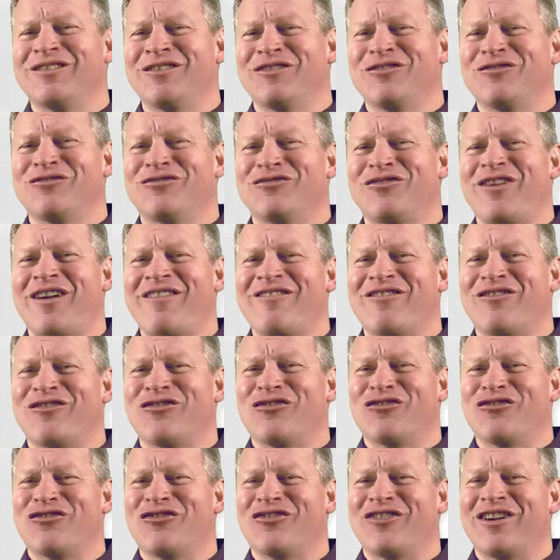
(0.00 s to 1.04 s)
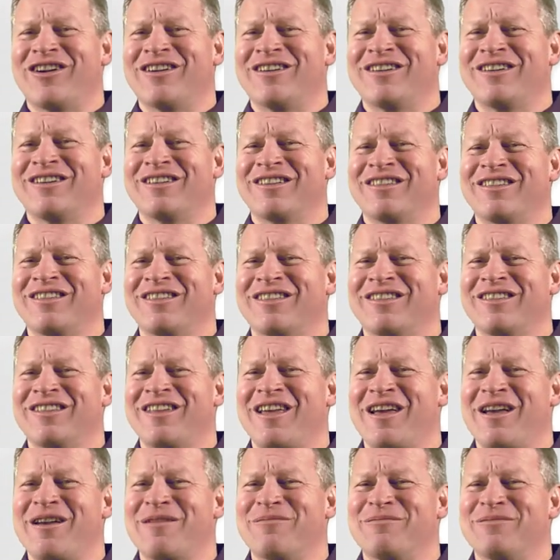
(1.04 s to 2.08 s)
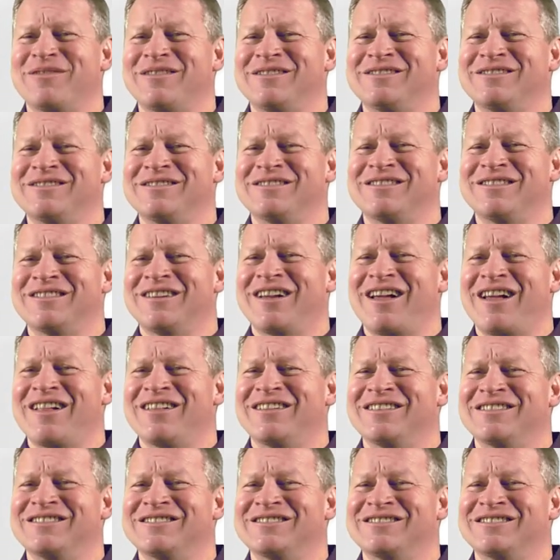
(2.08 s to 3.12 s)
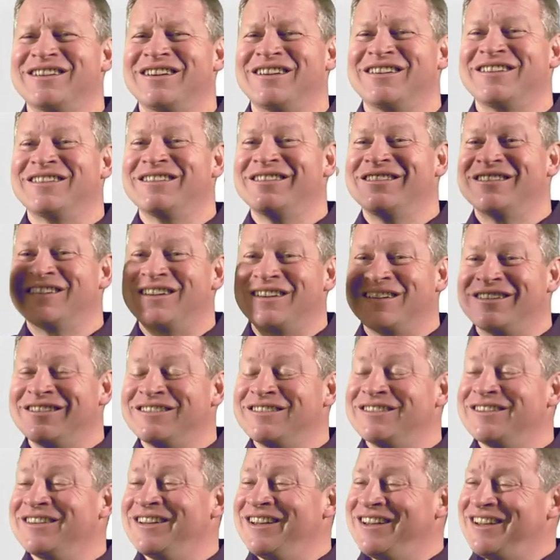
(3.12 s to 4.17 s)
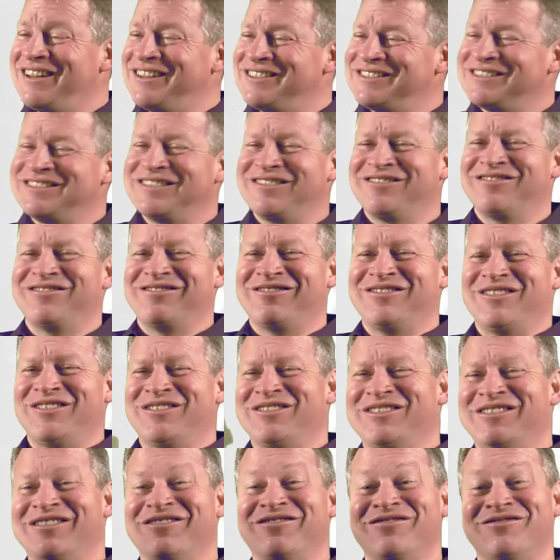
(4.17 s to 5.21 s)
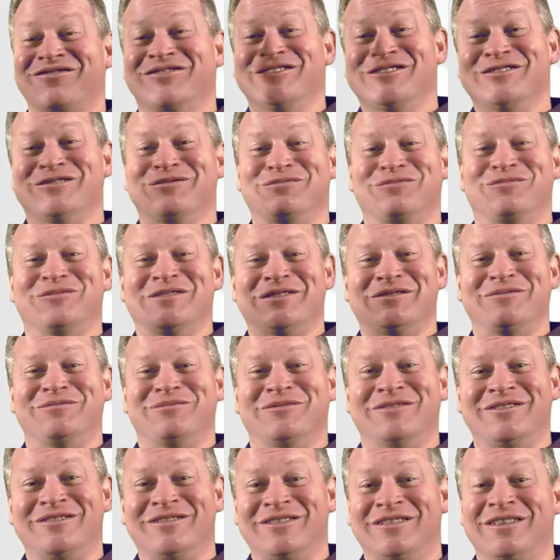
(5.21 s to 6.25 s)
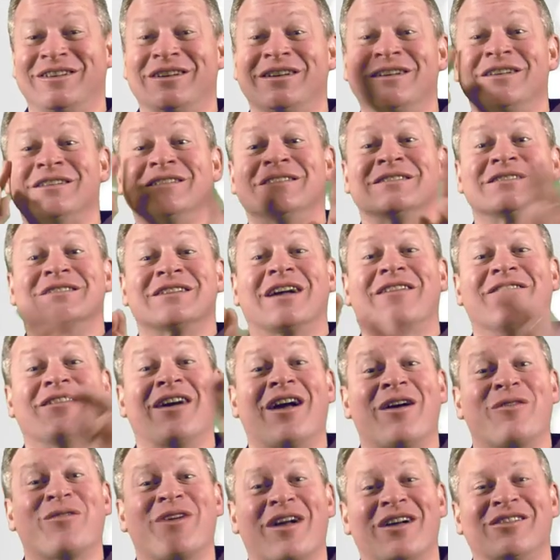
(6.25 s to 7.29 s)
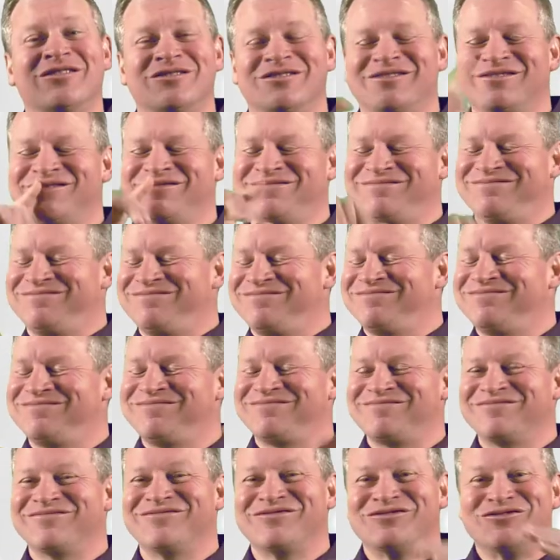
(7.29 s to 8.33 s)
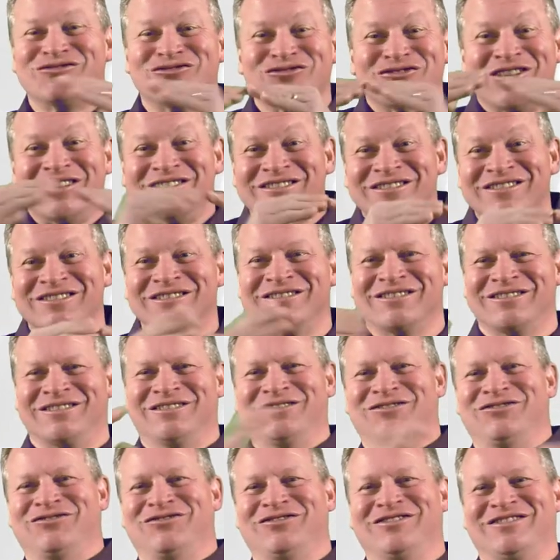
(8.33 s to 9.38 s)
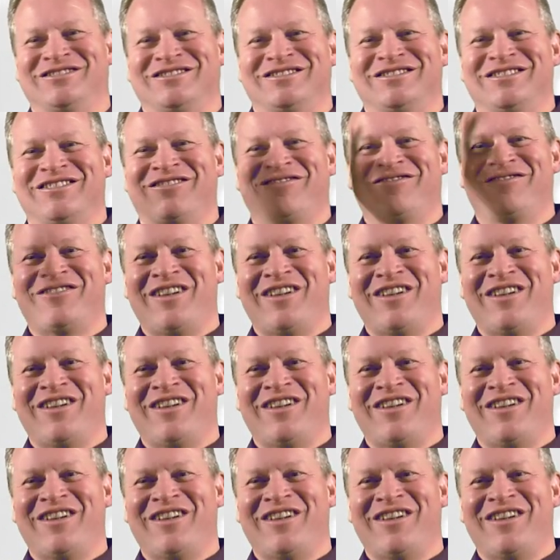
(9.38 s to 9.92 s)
To people like the Reverend Thomas Gallaudet, ASD's founder and first principal, Deaf education was also a